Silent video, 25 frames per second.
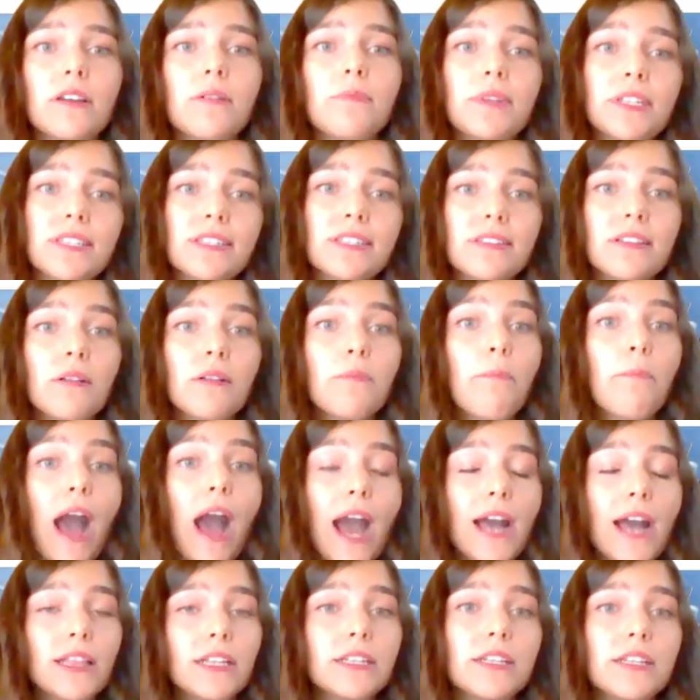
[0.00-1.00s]
It's still
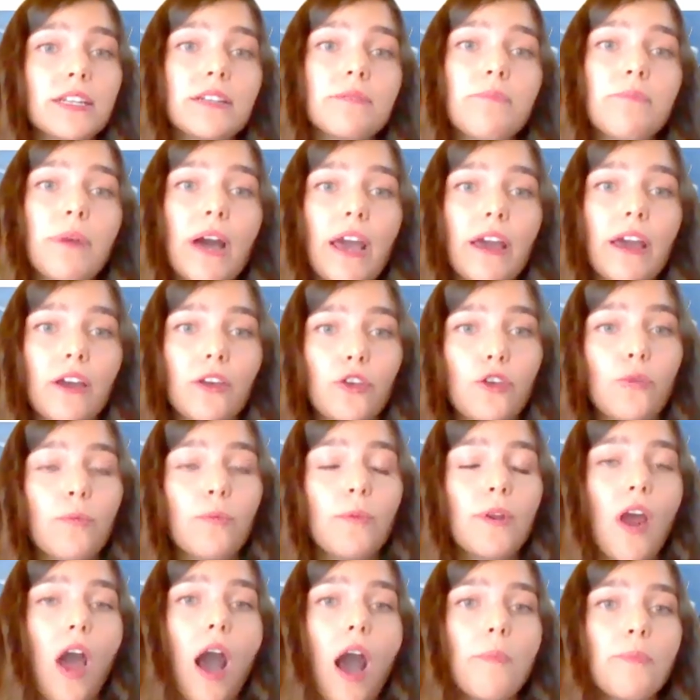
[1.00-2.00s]
piloted by a
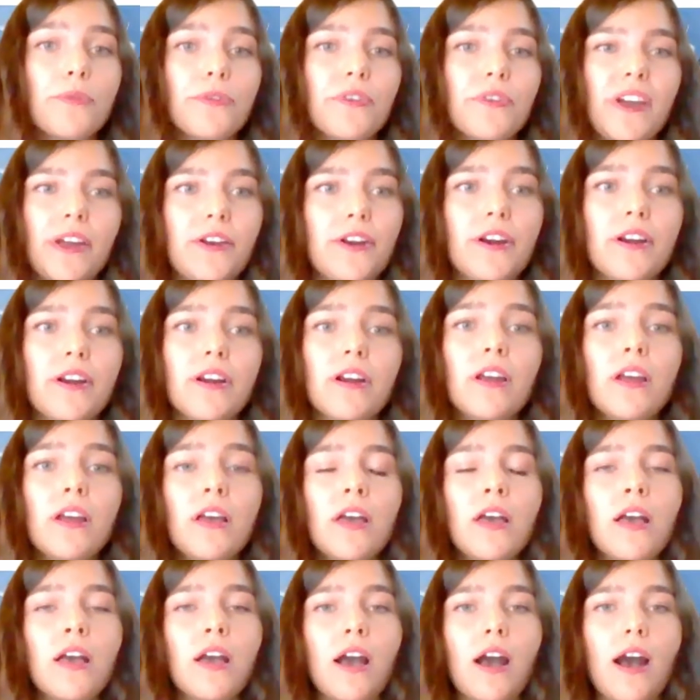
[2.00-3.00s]
human operator.
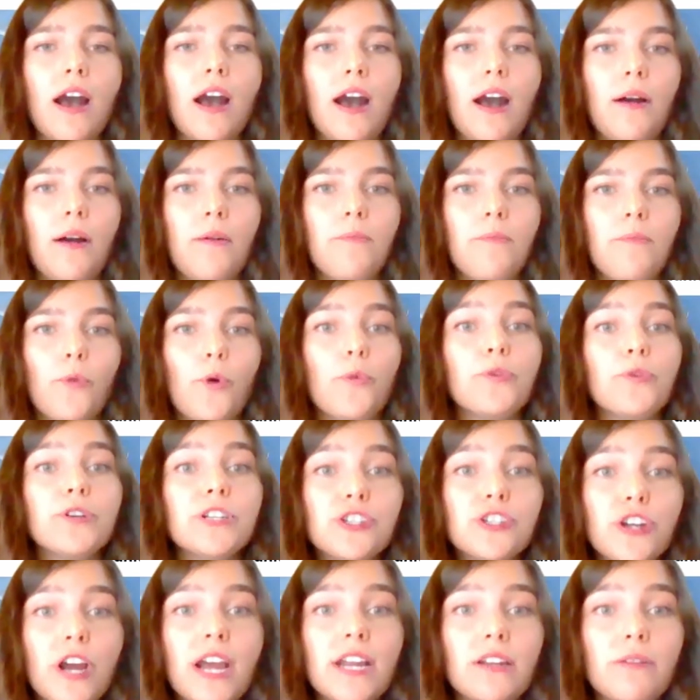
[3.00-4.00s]
What we're
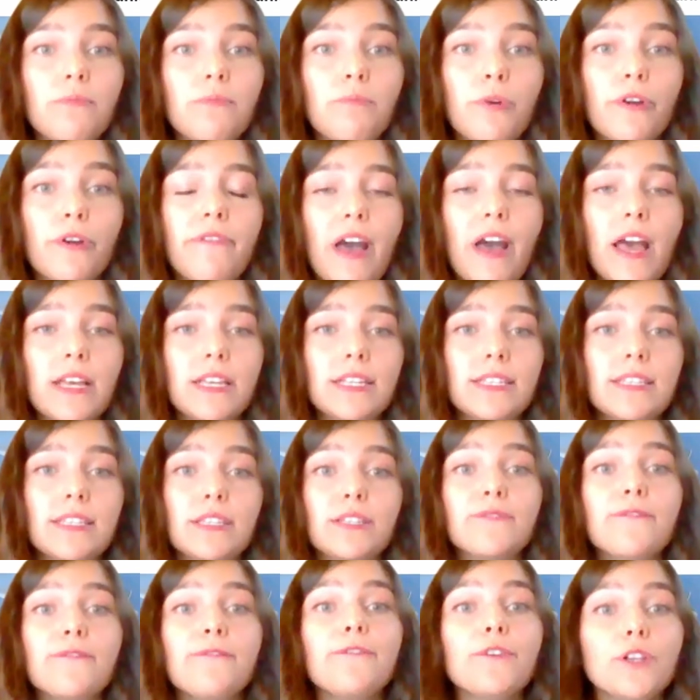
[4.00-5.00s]
trying to prevent is
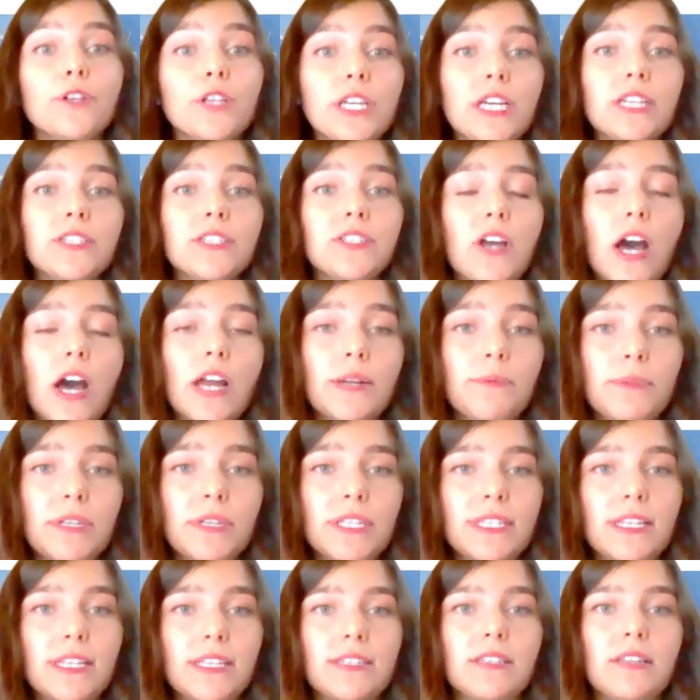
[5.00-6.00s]
this fully
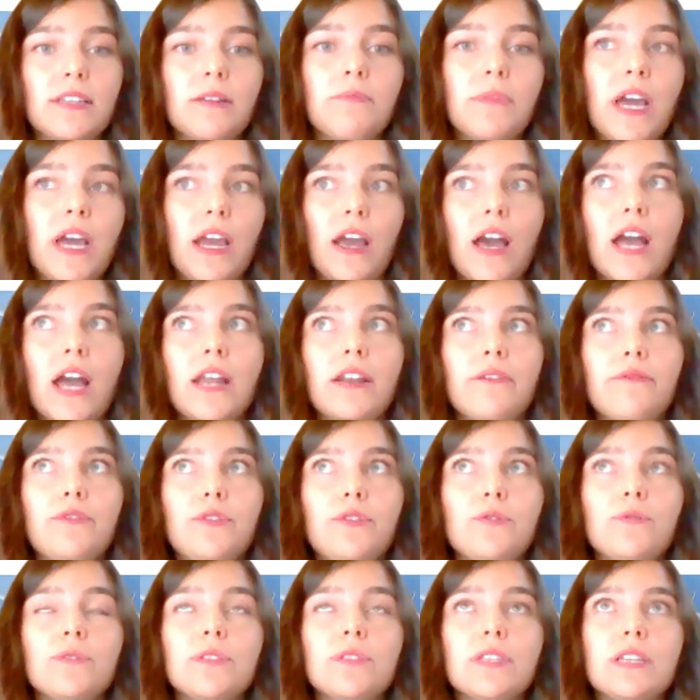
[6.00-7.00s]
autonomous system that kind of
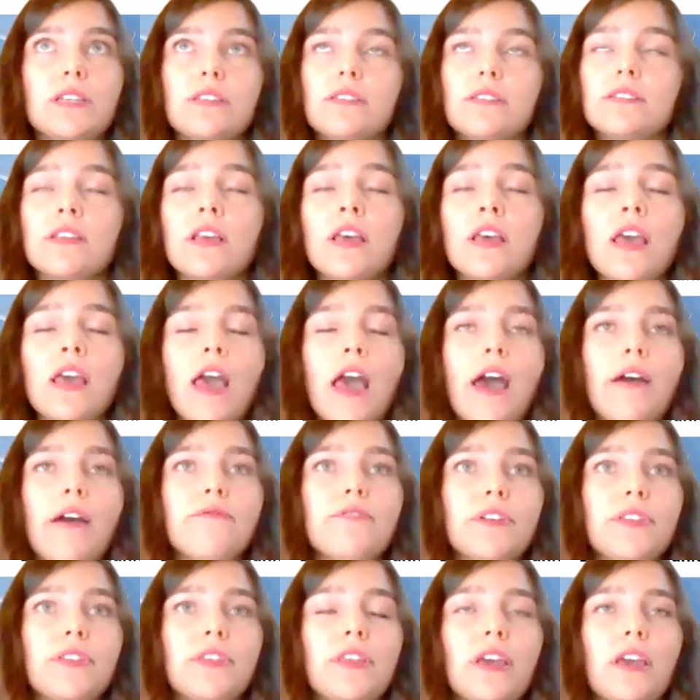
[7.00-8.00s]
uses
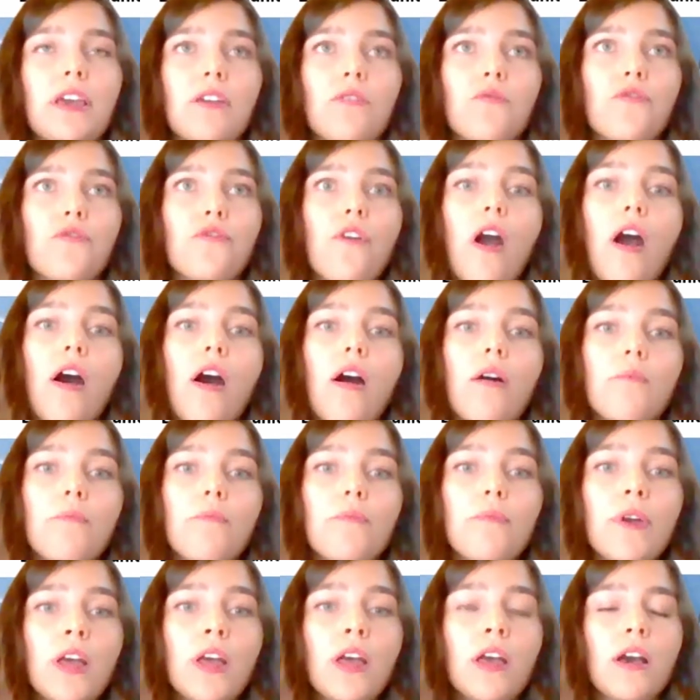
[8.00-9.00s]
everything
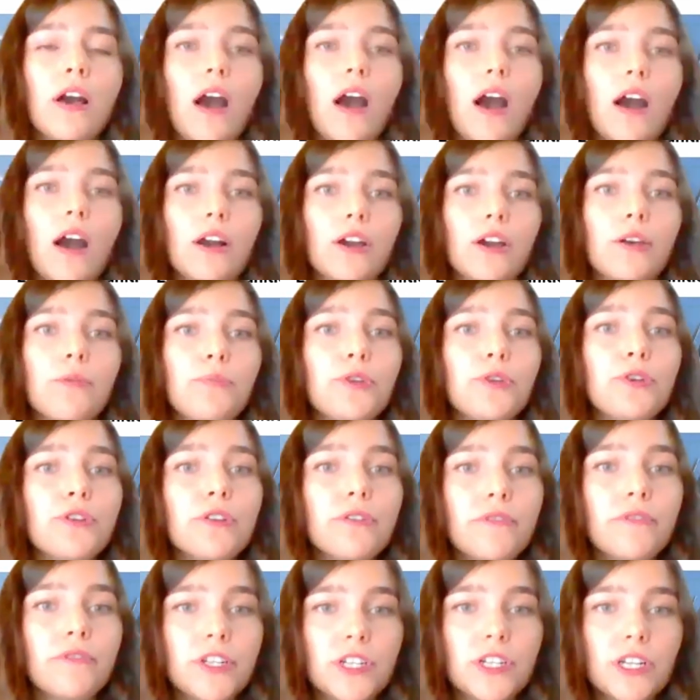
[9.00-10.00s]
from
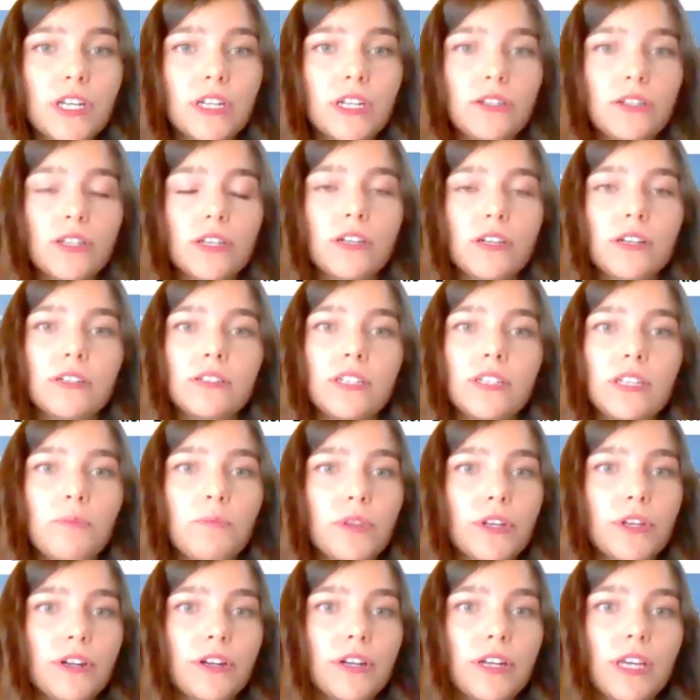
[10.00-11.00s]
computer vision to deep
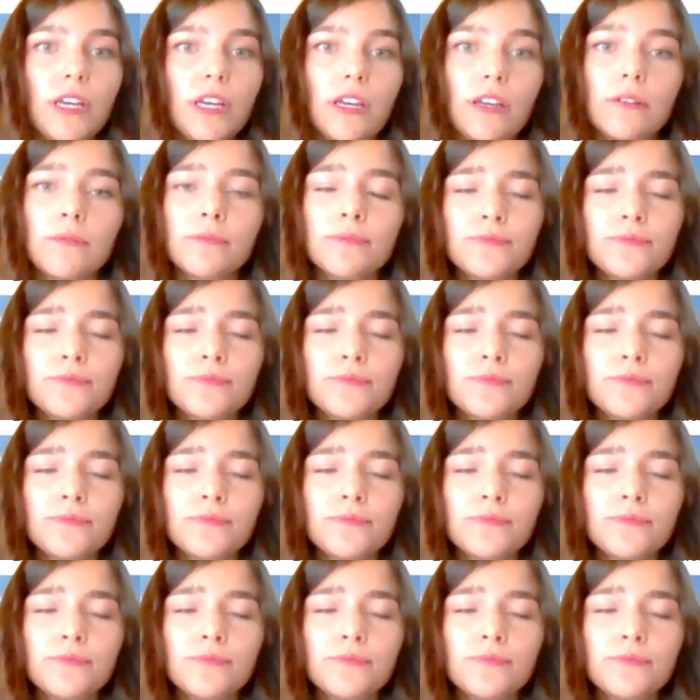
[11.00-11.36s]
learning.